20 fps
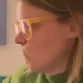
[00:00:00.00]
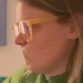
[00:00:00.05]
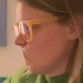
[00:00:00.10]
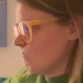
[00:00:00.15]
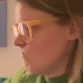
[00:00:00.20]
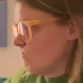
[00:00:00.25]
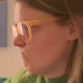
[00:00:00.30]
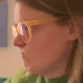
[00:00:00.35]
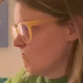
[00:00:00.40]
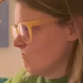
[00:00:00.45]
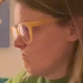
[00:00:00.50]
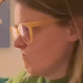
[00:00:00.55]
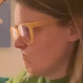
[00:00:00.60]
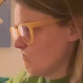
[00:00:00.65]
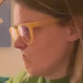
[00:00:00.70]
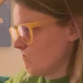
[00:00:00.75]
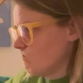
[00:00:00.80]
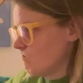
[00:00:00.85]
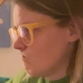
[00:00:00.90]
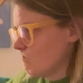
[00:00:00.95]
I
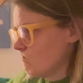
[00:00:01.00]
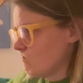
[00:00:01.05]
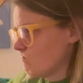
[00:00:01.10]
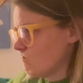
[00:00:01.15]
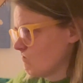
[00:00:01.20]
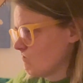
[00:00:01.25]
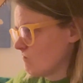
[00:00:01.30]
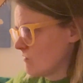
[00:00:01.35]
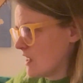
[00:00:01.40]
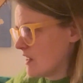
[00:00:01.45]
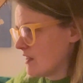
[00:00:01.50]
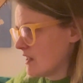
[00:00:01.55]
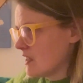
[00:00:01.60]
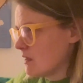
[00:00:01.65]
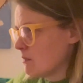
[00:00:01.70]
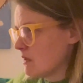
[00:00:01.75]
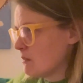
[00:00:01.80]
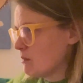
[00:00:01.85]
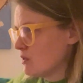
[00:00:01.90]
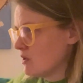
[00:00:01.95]
think I
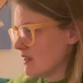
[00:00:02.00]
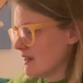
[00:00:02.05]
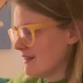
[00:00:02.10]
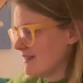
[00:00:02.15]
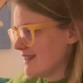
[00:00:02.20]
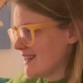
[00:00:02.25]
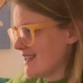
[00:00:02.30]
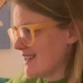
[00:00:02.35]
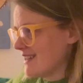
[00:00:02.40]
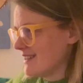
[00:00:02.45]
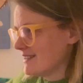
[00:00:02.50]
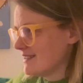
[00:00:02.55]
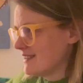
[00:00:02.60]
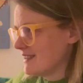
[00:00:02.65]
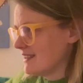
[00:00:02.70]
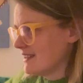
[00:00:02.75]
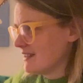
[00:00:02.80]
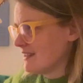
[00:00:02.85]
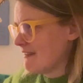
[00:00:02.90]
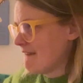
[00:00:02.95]
might put that in the
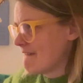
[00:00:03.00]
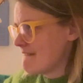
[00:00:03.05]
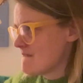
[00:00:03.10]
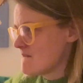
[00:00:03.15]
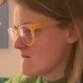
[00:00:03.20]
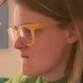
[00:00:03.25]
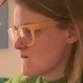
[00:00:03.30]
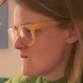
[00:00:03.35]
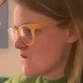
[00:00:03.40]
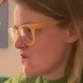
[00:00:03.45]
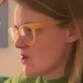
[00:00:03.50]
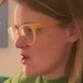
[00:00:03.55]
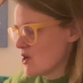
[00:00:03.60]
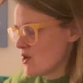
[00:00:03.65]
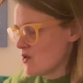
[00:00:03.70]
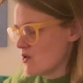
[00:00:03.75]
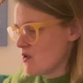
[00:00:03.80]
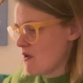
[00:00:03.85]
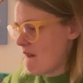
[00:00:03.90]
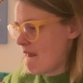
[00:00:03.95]
attic for
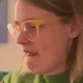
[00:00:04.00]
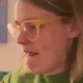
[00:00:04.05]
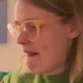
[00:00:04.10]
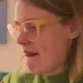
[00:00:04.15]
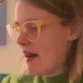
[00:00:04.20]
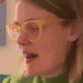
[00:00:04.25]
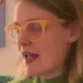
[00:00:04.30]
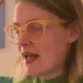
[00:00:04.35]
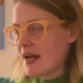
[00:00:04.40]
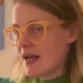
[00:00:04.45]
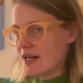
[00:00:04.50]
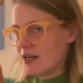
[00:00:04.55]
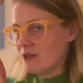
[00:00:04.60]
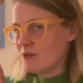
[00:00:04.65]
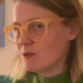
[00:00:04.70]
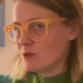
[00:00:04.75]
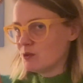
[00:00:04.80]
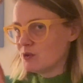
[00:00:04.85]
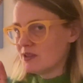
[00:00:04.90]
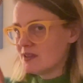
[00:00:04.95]
now, and I
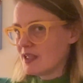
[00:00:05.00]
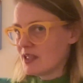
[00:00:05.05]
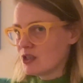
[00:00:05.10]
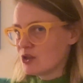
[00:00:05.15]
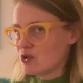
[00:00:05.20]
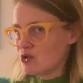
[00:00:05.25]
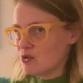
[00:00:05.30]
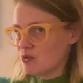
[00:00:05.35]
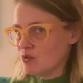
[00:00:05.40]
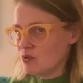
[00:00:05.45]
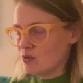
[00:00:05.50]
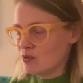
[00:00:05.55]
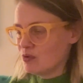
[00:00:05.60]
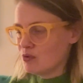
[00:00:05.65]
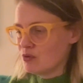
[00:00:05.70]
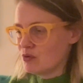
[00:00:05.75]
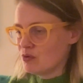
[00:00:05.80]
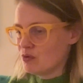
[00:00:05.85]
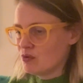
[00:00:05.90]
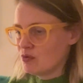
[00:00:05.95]
will stick to
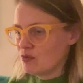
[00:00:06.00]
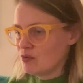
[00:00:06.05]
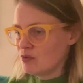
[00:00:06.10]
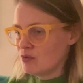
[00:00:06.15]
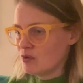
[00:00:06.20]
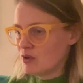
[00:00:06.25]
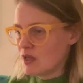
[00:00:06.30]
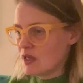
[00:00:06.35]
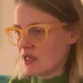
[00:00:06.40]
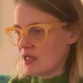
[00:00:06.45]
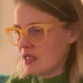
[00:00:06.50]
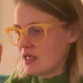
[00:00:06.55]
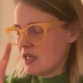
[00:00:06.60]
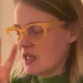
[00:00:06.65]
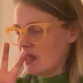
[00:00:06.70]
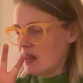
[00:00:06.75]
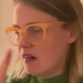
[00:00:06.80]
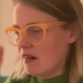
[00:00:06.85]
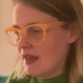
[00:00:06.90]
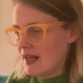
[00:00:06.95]

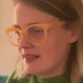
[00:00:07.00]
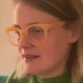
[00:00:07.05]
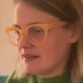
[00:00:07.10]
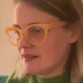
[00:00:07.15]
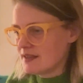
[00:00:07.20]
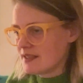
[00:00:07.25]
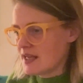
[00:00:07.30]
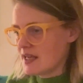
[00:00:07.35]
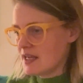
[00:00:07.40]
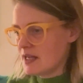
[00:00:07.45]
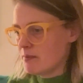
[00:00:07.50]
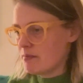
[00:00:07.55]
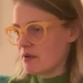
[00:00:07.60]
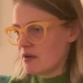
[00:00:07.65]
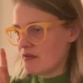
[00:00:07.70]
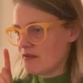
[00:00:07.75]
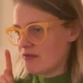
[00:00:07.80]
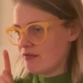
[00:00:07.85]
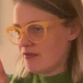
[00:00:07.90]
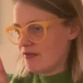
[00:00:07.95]
landscape
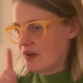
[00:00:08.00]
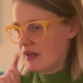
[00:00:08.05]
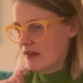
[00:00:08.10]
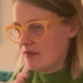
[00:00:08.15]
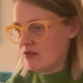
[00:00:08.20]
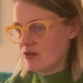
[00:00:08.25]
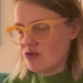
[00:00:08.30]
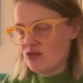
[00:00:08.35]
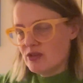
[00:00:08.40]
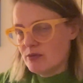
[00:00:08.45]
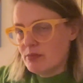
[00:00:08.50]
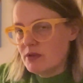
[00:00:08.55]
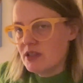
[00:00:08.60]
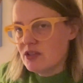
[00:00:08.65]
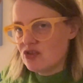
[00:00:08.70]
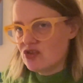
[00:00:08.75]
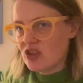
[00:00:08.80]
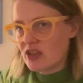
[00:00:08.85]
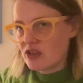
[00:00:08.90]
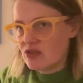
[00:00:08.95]
500-piece
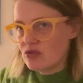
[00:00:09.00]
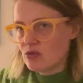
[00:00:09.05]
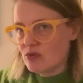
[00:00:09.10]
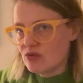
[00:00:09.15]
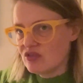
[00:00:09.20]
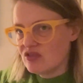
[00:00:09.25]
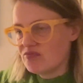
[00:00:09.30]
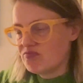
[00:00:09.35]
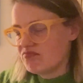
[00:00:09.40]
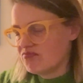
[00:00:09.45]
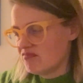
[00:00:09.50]
jigsaws.